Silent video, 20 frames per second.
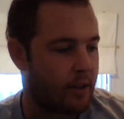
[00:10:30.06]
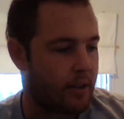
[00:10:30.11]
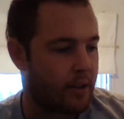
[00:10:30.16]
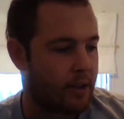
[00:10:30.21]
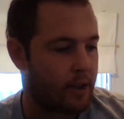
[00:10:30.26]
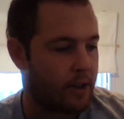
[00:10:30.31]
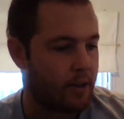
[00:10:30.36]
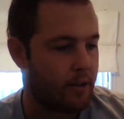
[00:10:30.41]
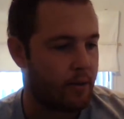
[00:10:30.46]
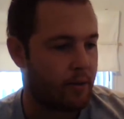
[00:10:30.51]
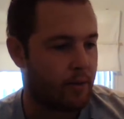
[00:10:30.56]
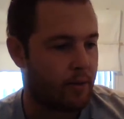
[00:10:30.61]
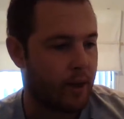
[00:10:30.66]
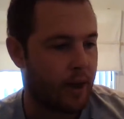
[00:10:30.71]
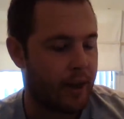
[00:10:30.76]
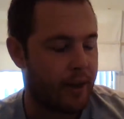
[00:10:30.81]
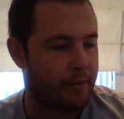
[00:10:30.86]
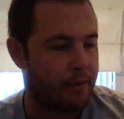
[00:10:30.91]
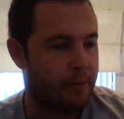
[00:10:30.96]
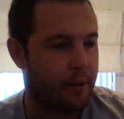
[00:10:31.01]
still
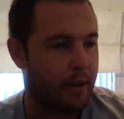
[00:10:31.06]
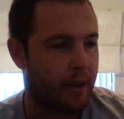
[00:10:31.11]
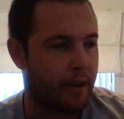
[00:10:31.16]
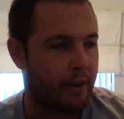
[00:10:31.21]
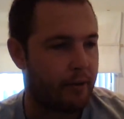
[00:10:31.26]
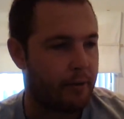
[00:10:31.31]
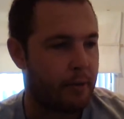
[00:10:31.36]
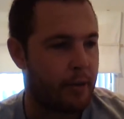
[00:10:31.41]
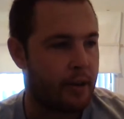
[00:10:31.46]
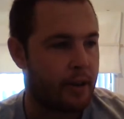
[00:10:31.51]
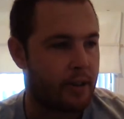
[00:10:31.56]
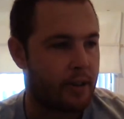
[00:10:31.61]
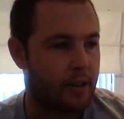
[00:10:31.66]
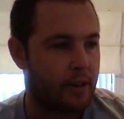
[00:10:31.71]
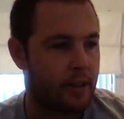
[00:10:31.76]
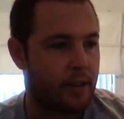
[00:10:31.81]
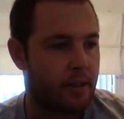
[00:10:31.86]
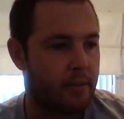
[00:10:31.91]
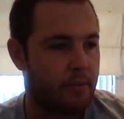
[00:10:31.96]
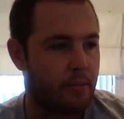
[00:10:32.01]
kind of believe, but
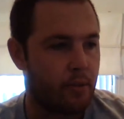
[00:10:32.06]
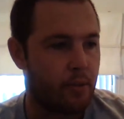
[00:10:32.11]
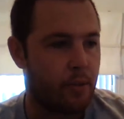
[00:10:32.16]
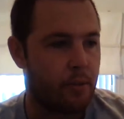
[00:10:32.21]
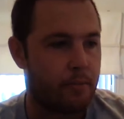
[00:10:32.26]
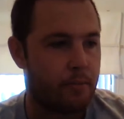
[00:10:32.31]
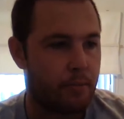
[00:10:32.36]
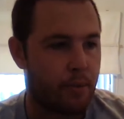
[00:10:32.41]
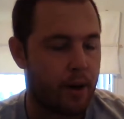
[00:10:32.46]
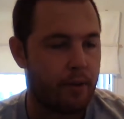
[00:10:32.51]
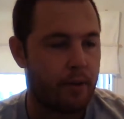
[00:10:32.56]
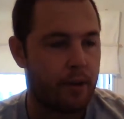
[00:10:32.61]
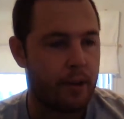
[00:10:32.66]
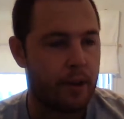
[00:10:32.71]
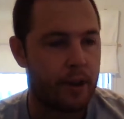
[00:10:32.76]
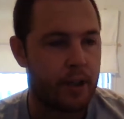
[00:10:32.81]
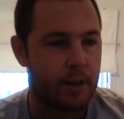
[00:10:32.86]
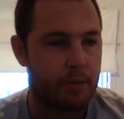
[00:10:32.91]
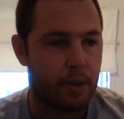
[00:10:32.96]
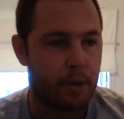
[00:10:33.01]
it's more
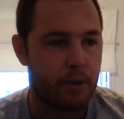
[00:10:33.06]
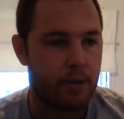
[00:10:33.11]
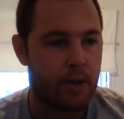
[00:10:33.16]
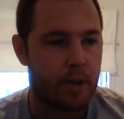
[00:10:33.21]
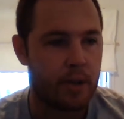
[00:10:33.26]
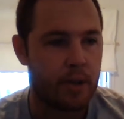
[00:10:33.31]
prevalent, I suppose,